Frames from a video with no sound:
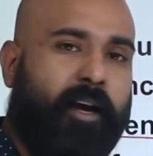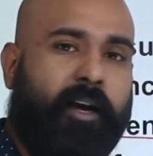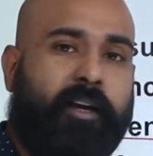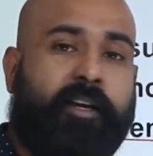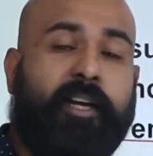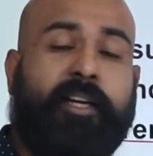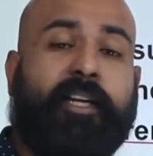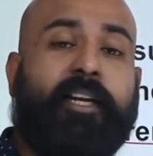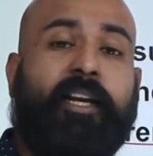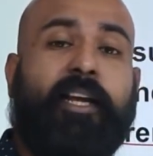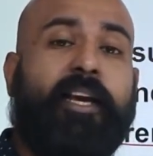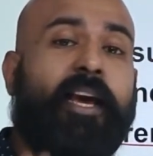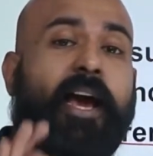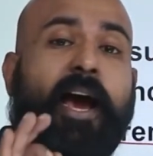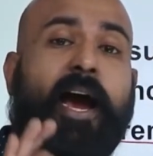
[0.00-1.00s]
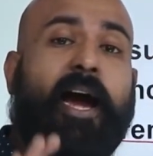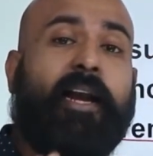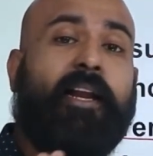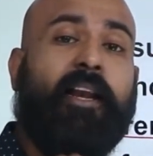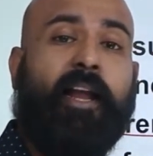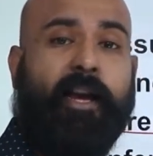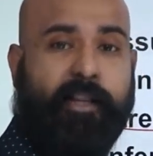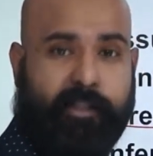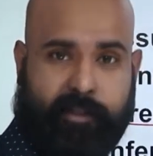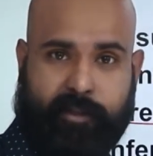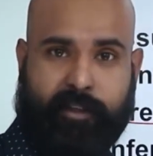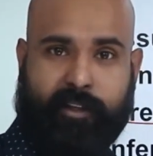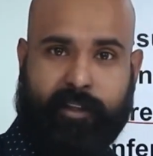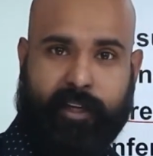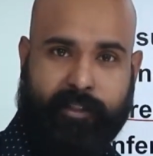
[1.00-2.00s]
critically analyze
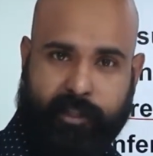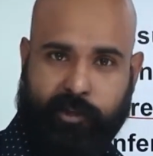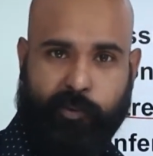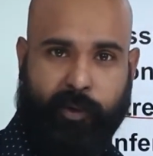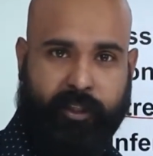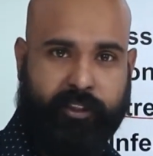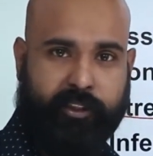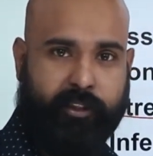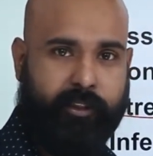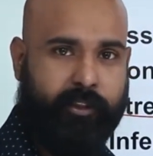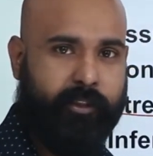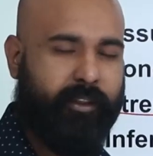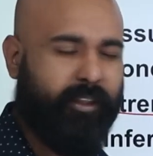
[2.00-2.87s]
that situation